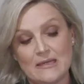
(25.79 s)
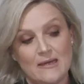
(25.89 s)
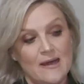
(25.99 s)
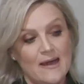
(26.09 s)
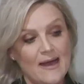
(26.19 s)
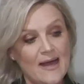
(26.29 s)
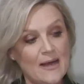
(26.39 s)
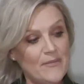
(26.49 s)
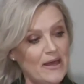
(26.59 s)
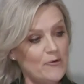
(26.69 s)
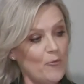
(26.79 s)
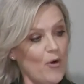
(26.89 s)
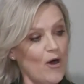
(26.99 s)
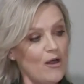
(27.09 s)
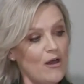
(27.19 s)
And
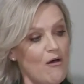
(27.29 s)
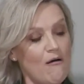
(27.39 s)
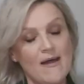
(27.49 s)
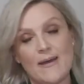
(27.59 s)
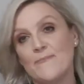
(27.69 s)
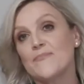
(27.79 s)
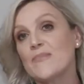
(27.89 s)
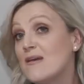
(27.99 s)
while I'm